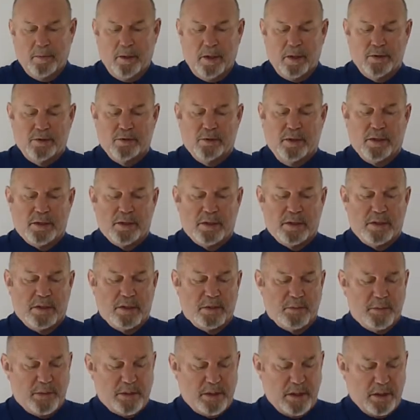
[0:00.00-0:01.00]
address
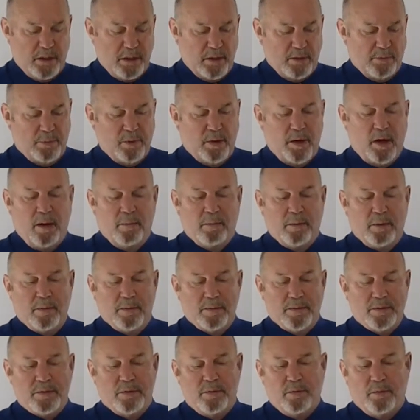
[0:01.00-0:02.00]
these particular
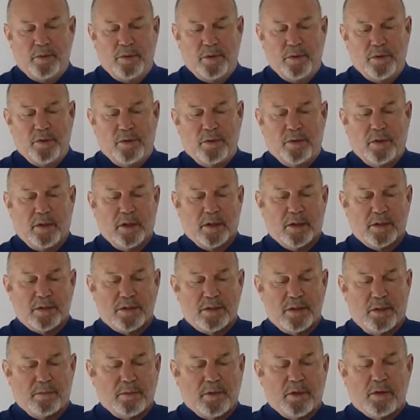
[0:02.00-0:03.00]
problems with
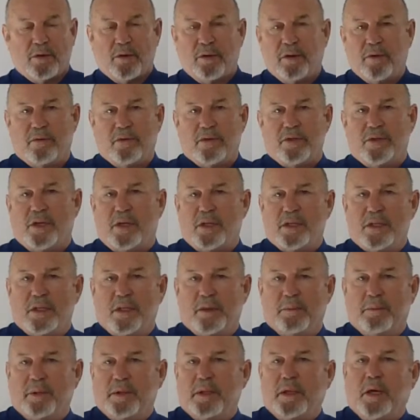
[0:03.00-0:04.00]
some degree of
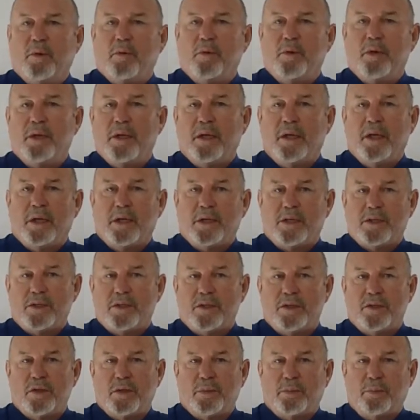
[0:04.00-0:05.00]
adjusting, but that wouldn't get us
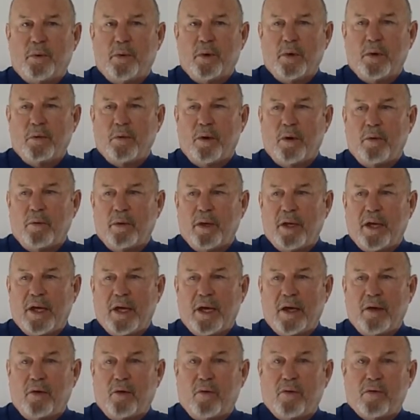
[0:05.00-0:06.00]
to the point where we
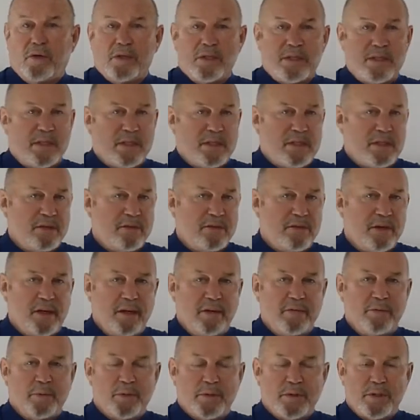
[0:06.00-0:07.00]
had over a
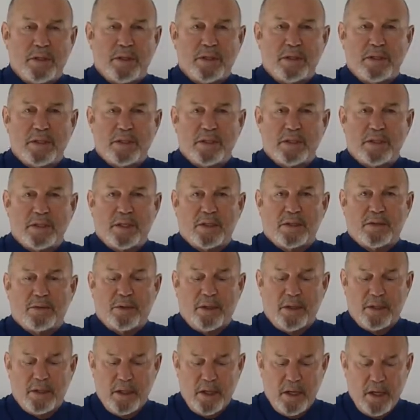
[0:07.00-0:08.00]
65% success
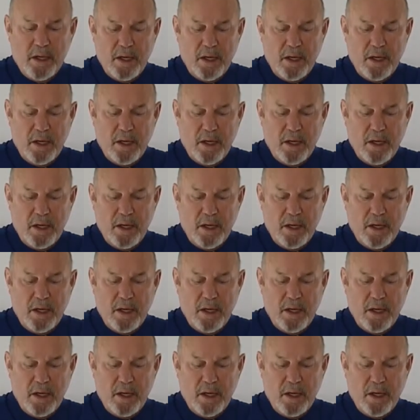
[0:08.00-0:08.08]
rate.